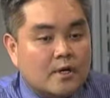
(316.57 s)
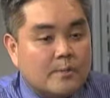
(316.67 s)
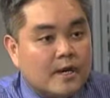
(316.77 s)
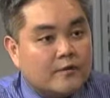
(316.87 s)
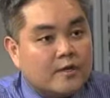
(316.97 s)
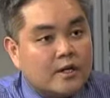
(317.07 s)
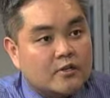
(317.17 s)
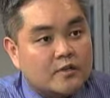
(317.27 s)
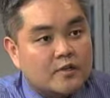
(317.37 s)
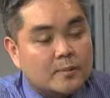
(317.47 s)

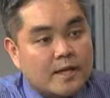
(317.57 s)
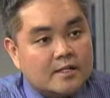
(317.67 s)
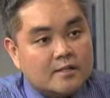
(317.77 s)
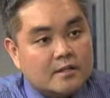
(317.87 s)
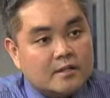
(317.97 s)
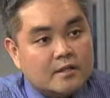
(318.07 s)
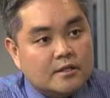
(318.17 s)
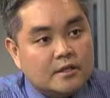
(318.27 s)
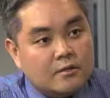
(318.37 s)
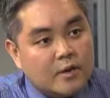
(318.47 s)
manufacturer of plastic
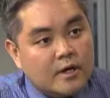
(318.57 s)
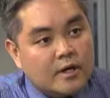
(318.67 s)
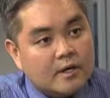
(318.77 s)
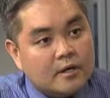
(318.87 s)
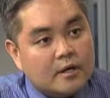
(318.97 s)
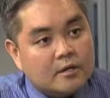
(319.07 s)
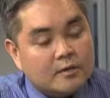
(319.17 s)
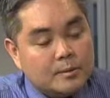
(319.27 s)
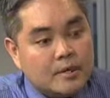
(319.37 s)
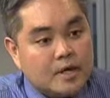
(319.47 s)
dinnerware and
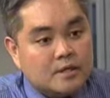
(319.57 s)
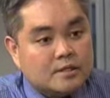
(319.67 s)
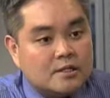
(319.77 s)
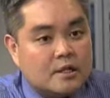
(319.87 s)
cutlery products.